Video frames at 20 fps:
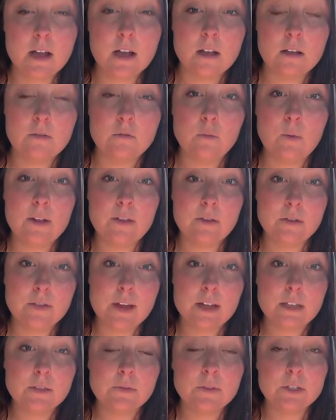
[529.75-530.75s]
of whether
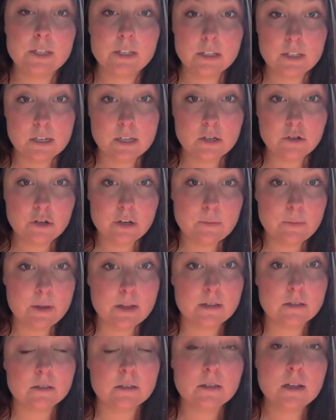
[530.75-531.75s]
that's fertility
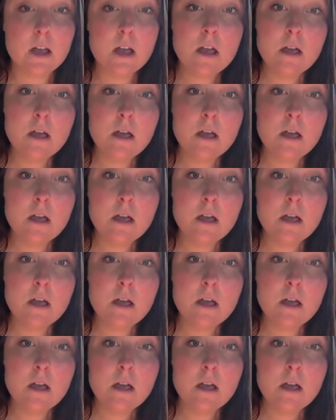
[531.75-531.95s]
treatments